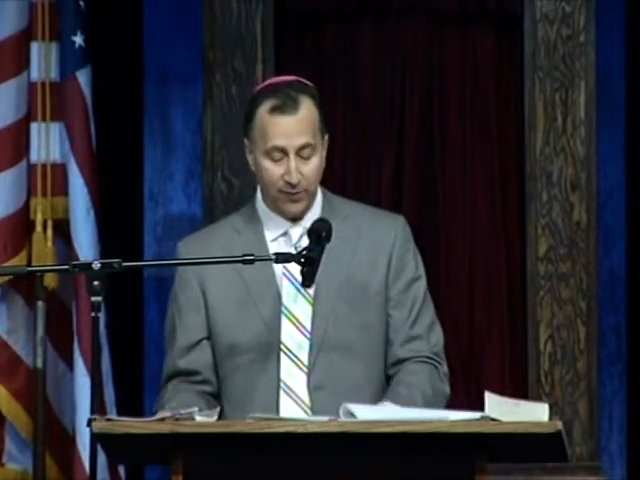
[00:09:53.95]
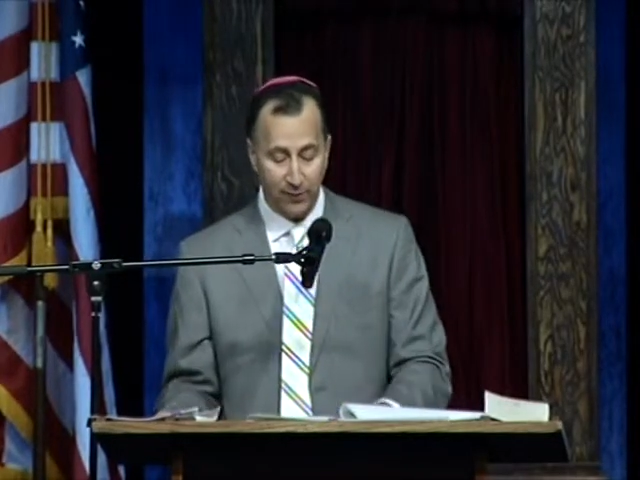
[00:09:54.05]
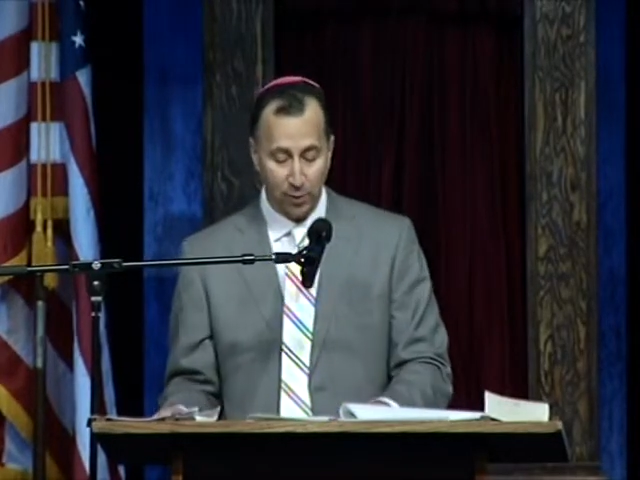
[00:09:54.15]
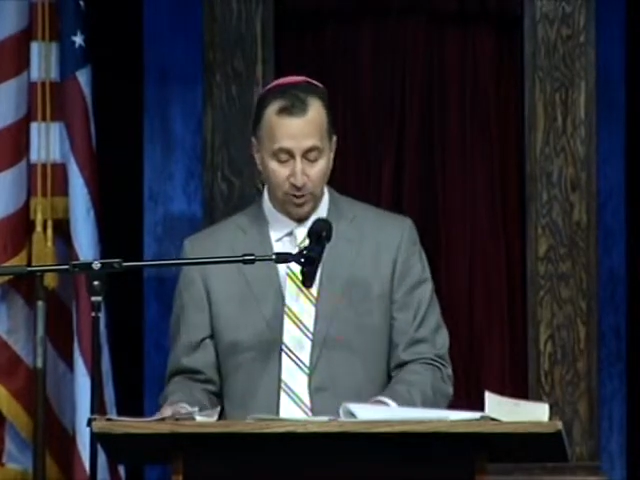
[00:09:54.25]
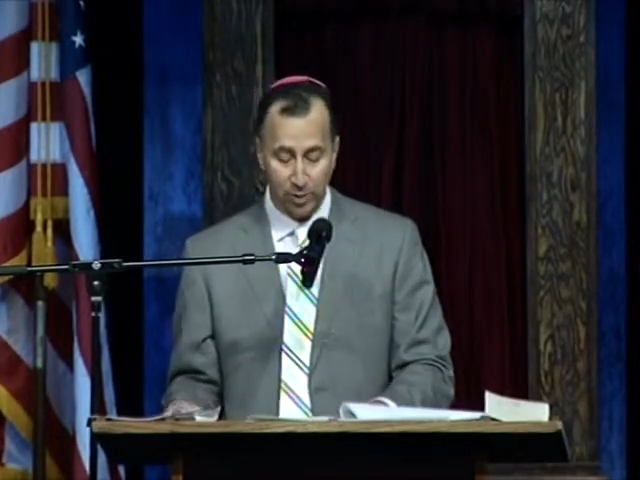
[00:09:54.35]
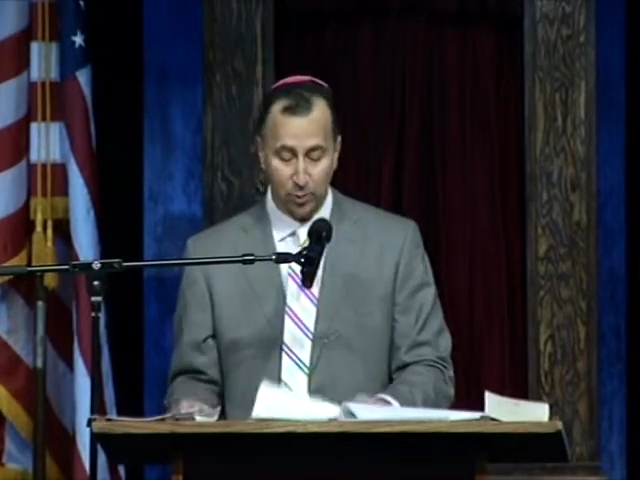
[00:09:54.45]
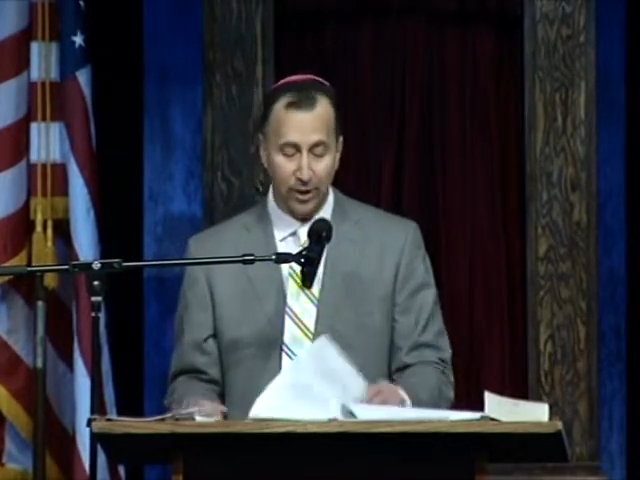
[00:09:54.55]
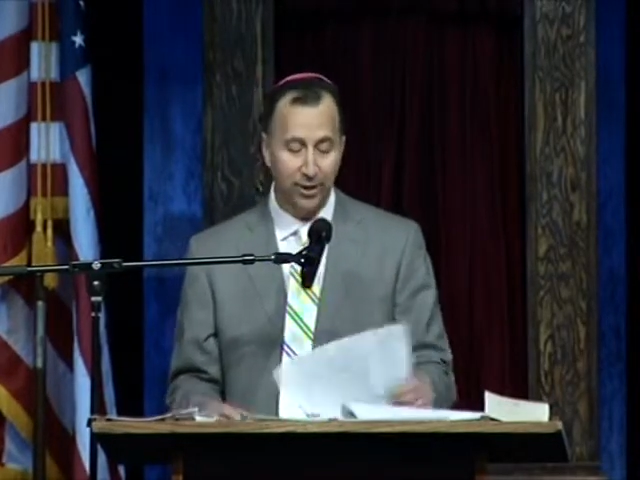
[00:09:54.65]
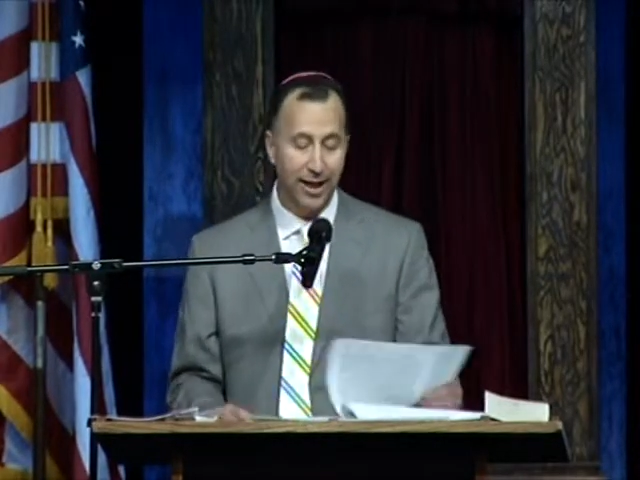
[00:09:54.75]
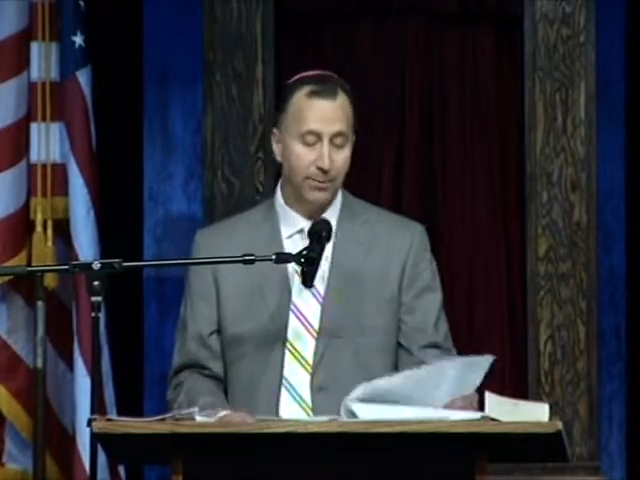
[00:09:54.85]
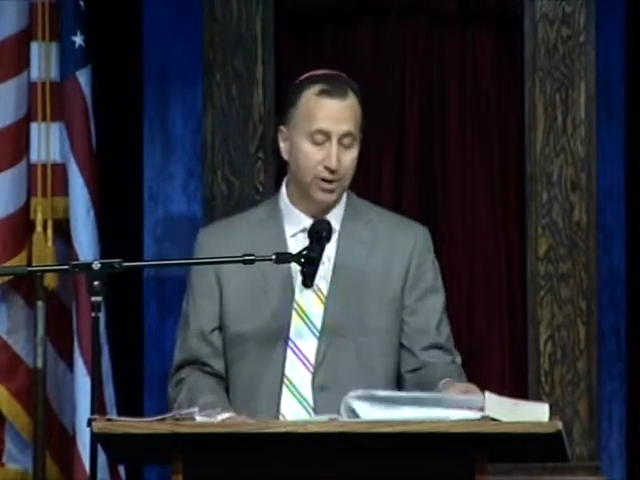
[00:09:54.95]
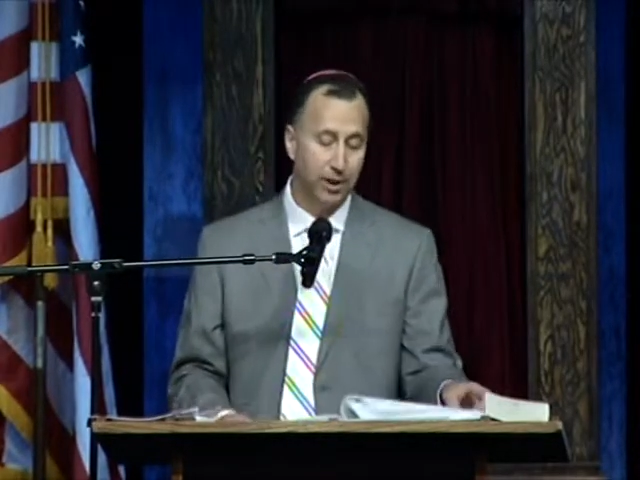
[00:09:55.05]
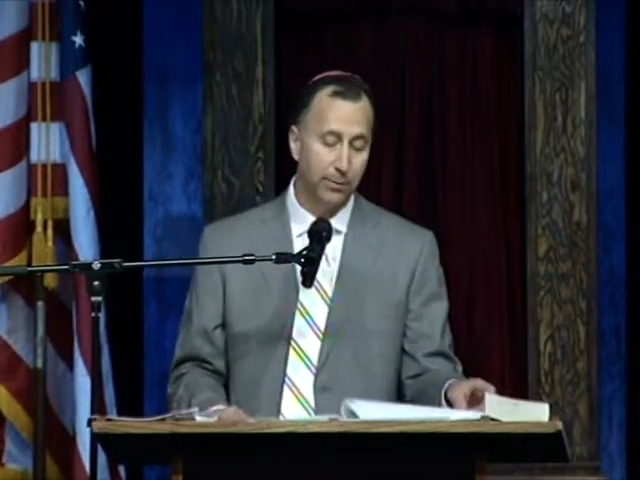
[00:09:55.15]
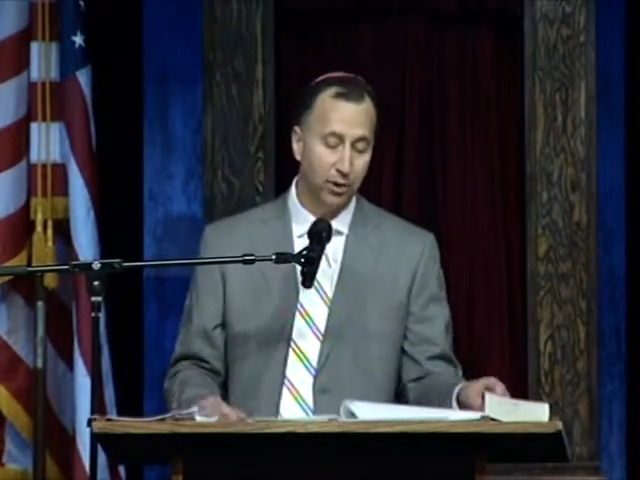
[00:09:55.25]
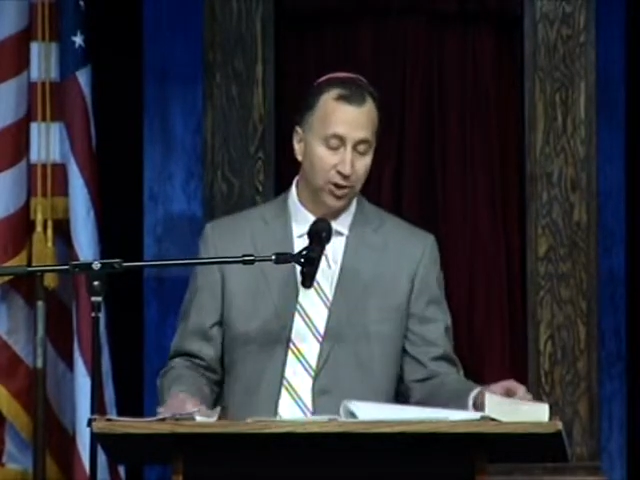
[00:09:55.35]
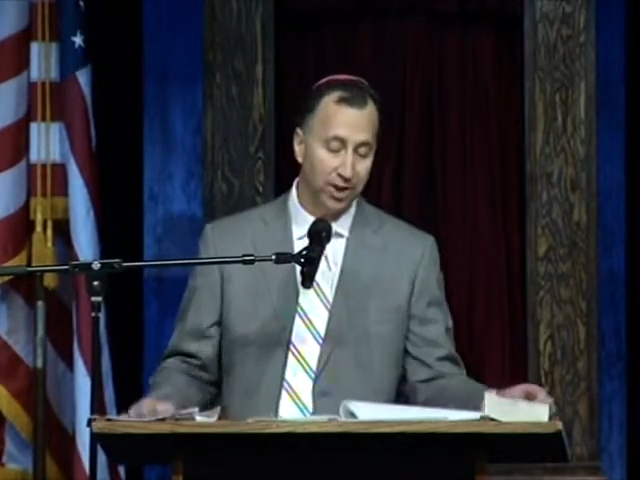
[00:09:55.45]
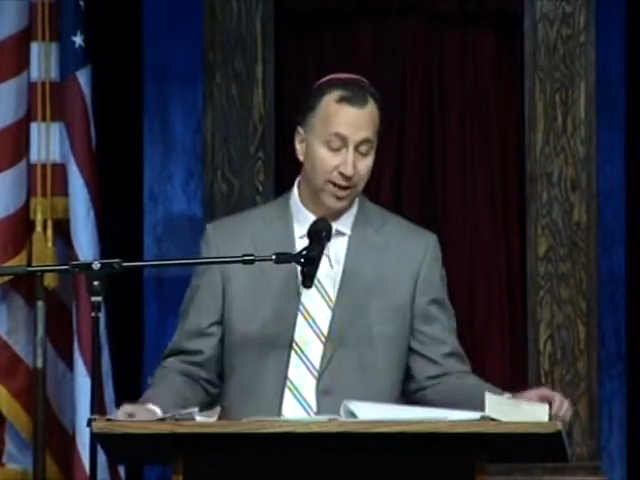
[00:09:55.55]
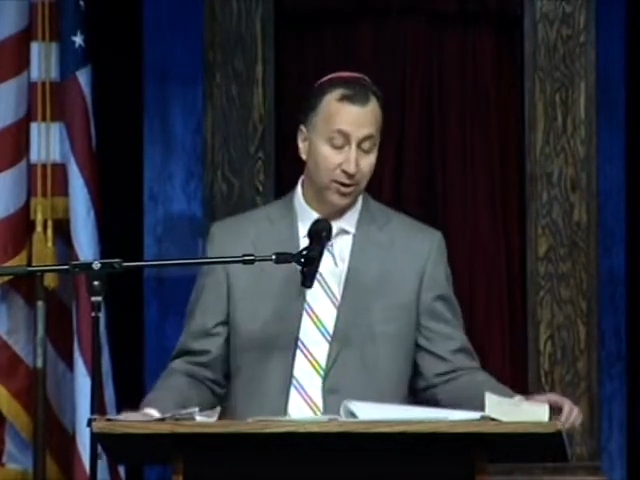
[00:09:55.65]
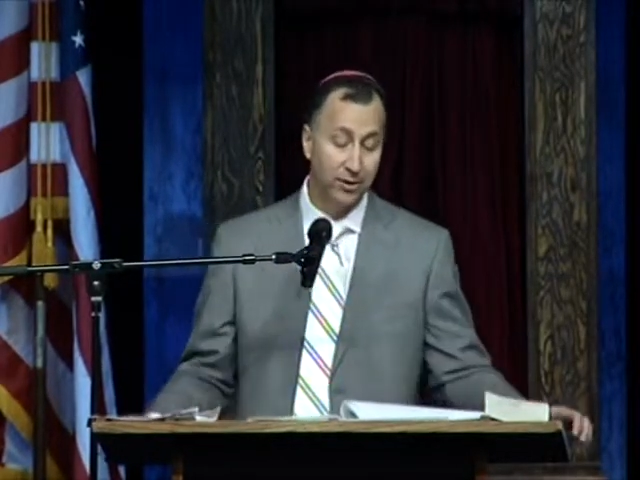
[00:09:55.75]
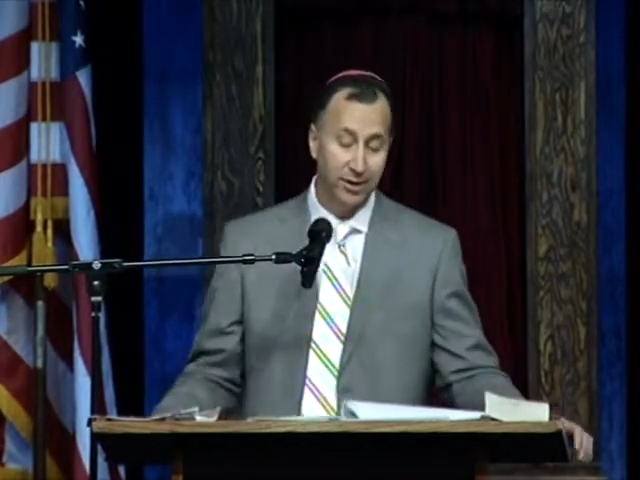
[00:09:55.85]
of those Israeli embassy
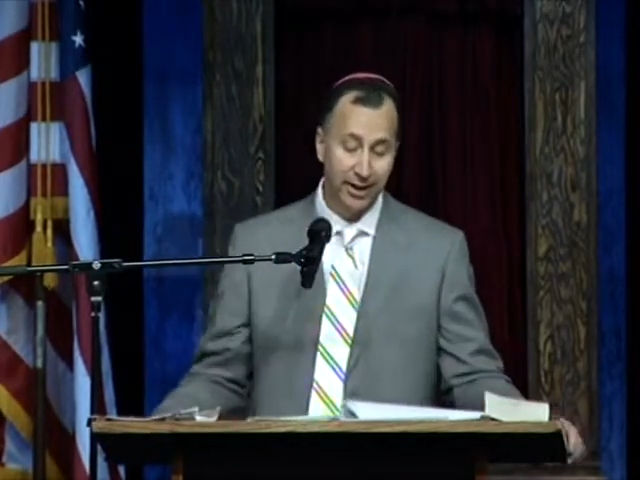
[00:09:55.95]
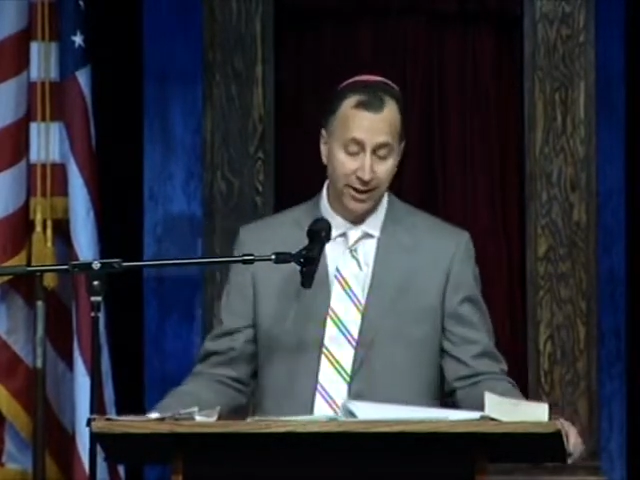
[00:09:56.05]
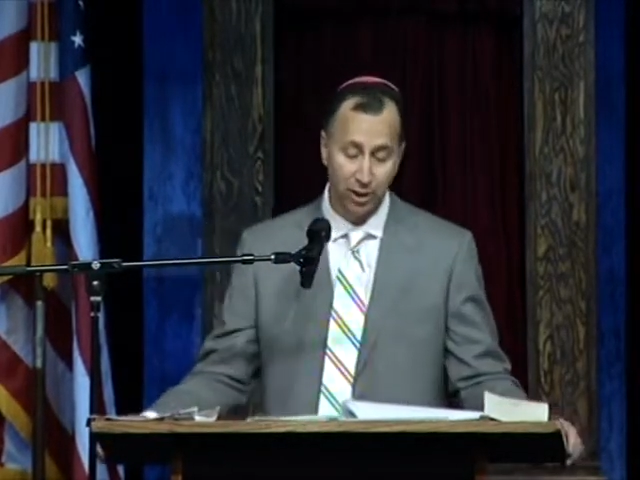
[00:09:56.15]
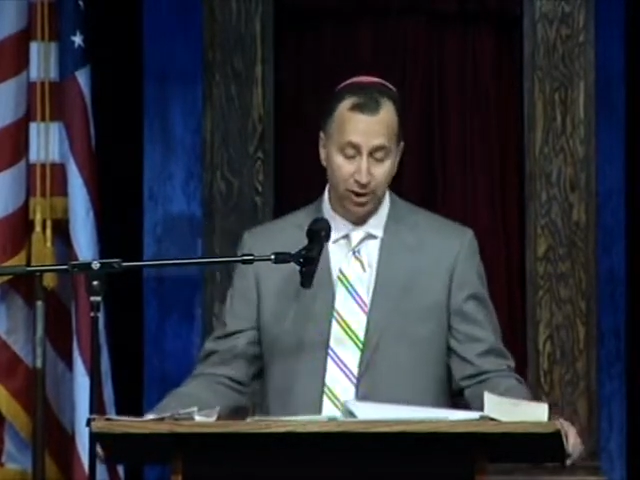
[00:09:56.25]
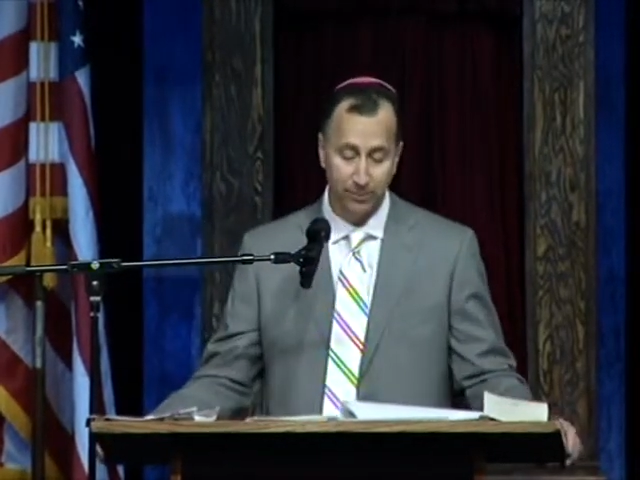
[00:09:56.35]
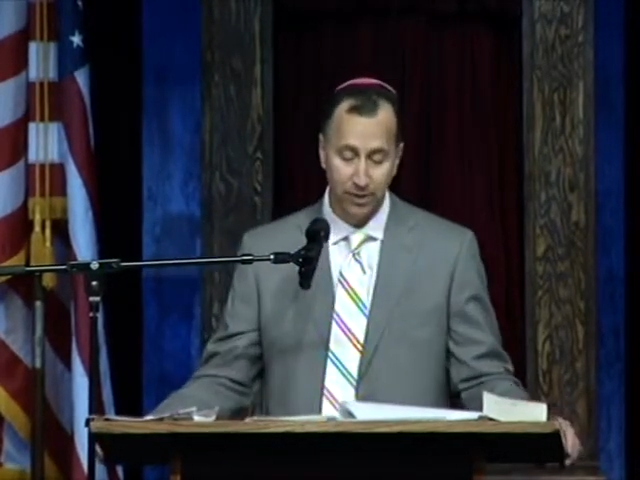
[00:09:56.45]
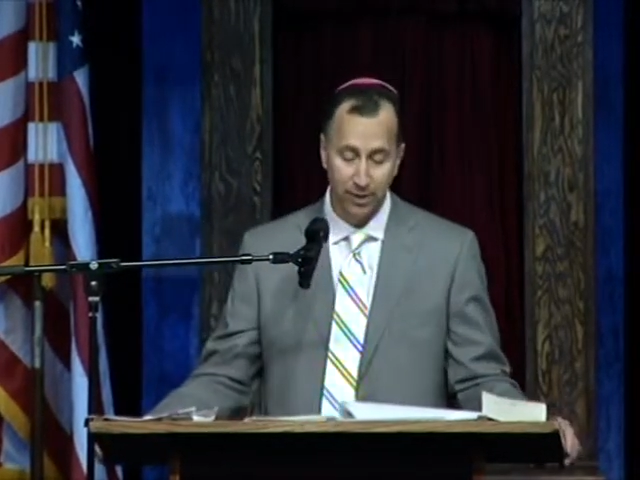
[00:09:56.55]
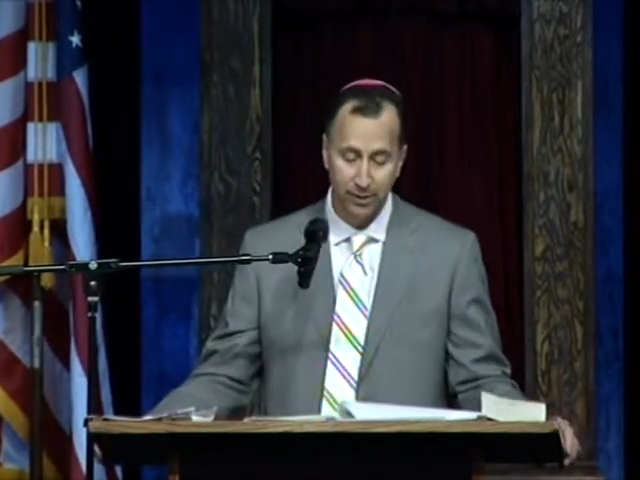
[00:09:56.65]
personnel in Egypt.